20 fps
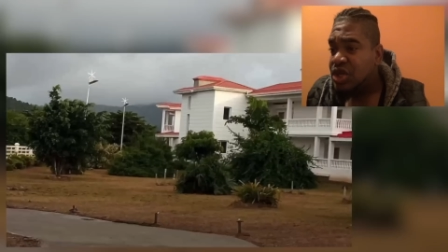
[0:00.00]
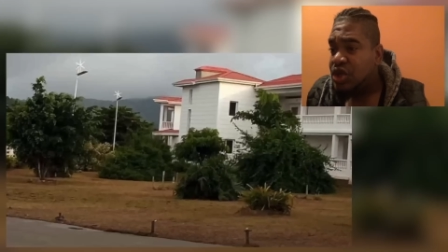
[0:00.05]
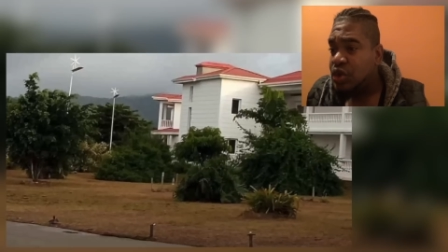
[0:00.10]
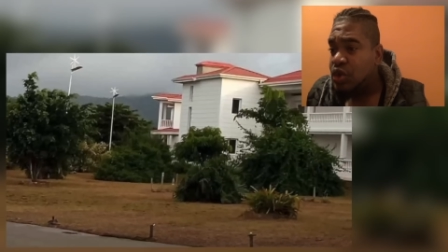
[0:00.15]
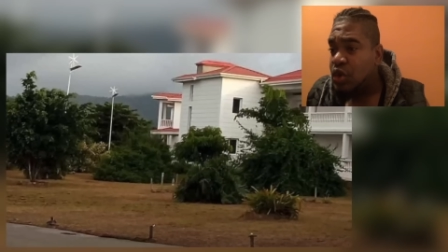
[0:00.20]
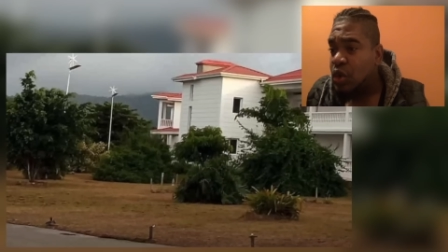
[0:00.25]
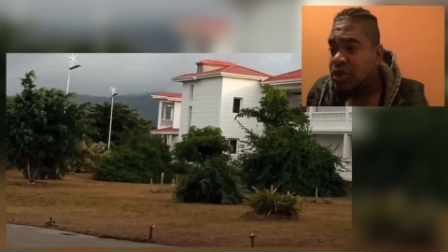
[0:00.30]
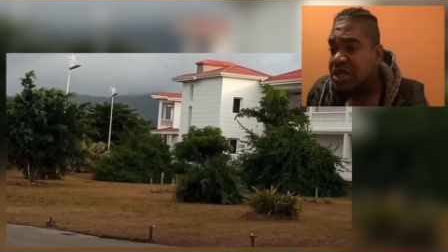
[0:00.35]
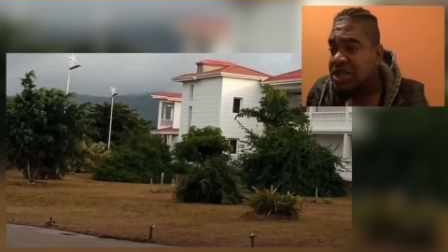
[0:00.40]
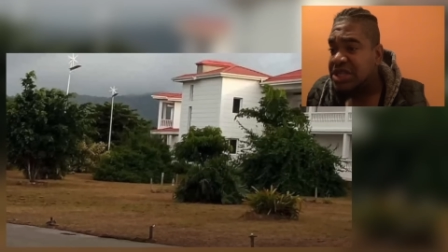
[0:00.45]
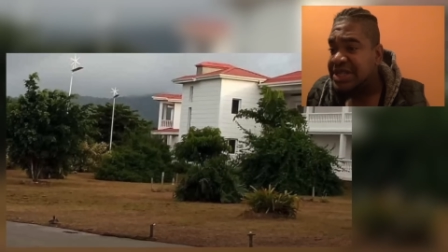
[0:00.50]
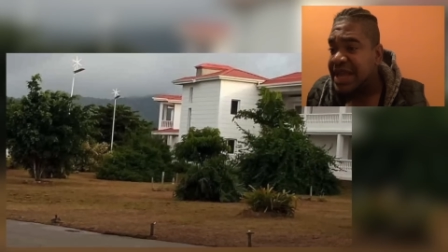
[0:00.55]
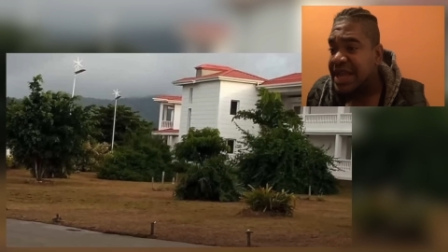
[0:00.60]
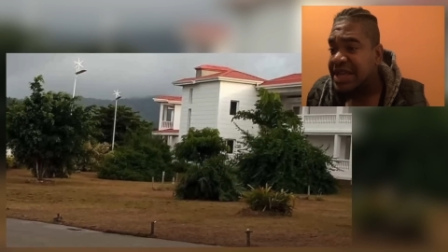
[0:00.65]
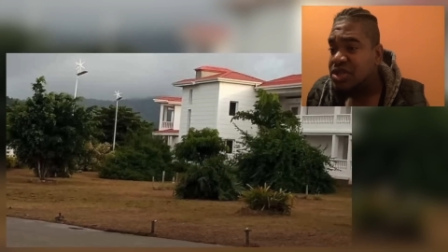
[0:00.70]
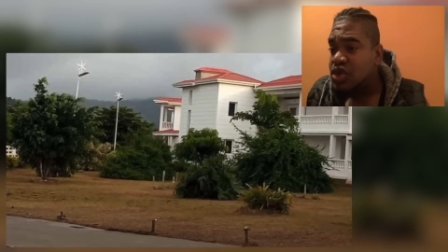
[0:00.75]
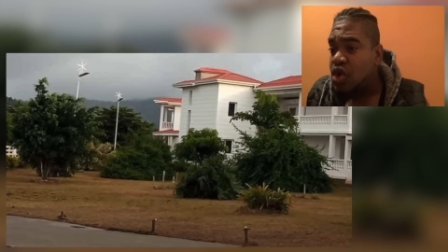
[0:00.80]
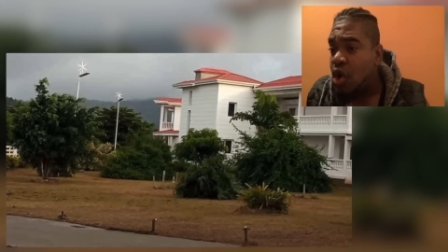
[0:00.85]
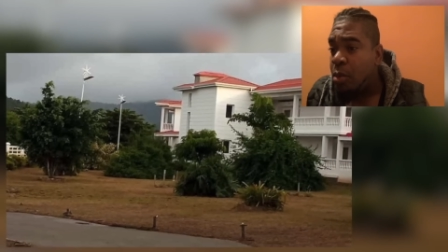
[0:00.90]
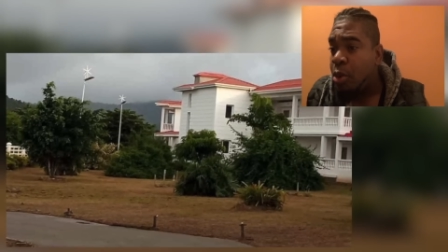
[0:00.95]
You notice
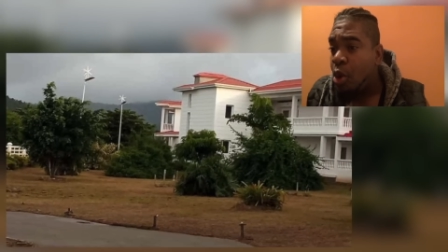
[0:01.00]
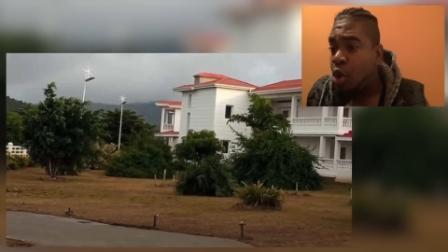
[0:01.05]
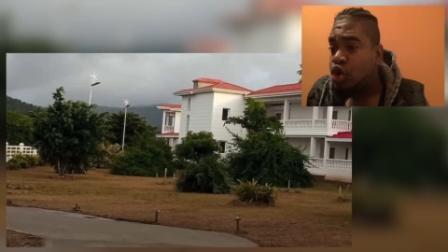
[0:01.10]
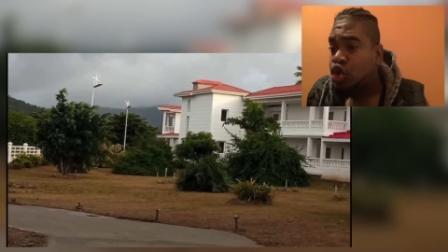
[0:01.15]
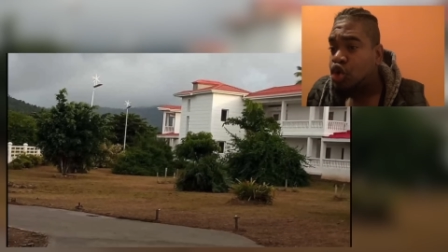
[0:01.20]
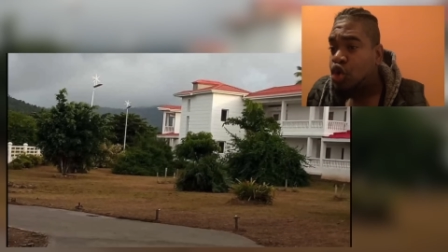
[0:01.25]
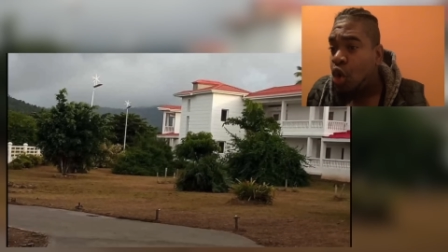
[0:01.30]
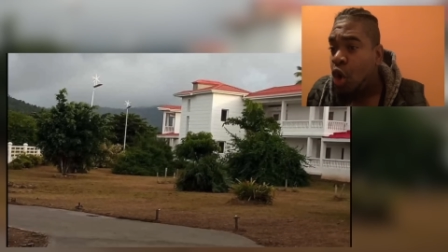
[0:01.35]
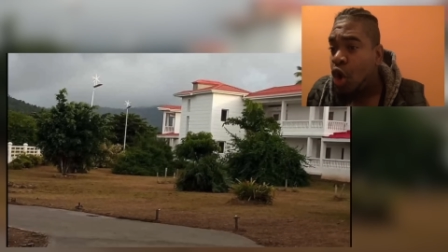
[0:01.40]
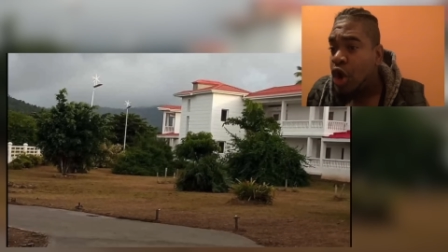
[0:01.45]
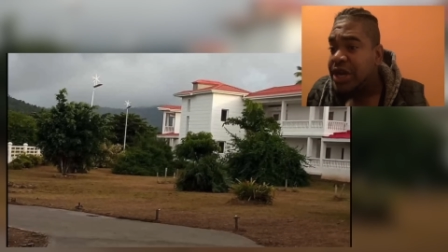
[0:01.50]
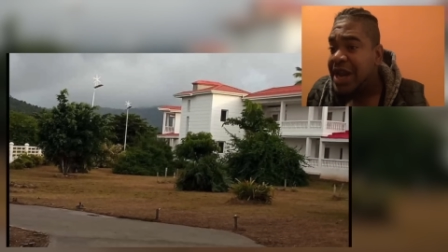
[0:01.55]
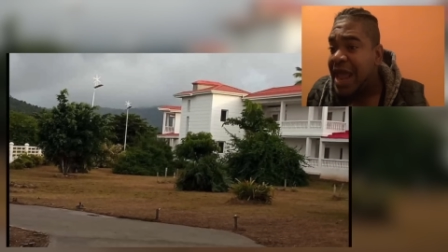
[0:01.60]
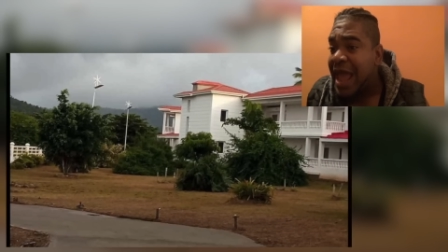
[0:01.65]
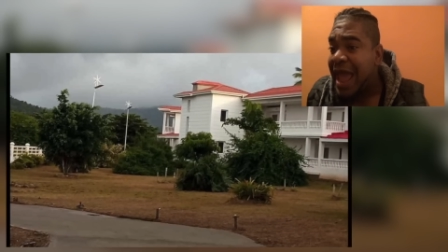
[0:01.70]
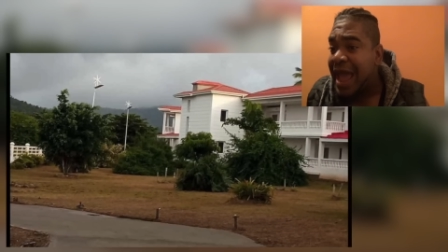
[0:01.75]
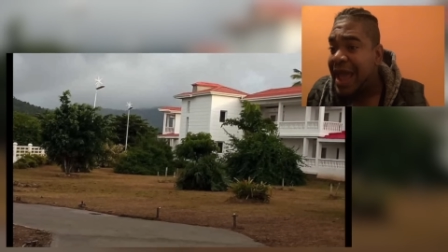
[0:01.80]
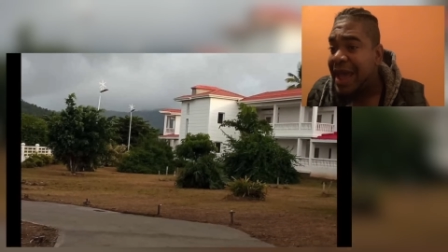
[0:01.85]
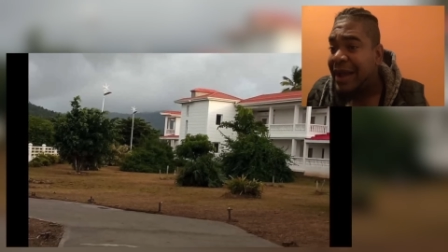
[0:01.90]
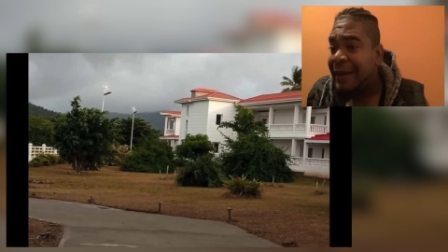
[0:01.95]
there's no bush growing
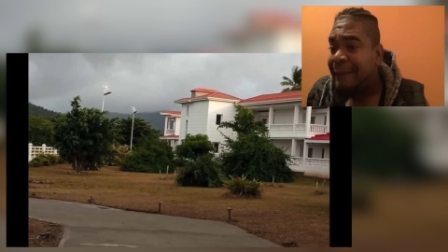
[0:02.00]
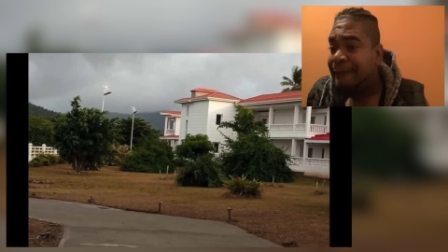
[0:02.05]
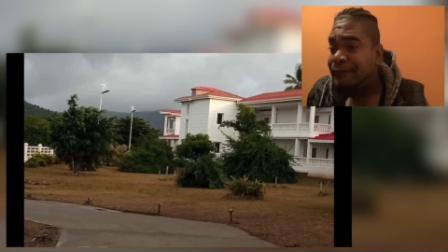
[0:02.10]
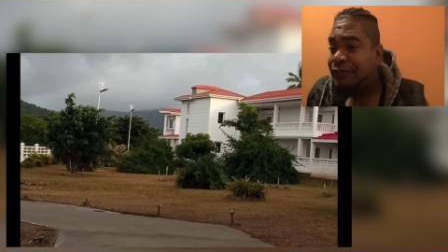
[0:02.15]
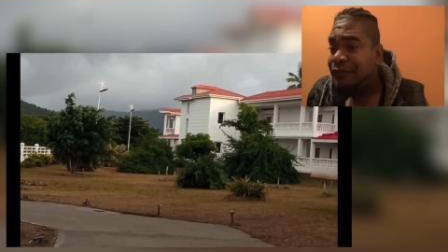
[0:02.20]
there.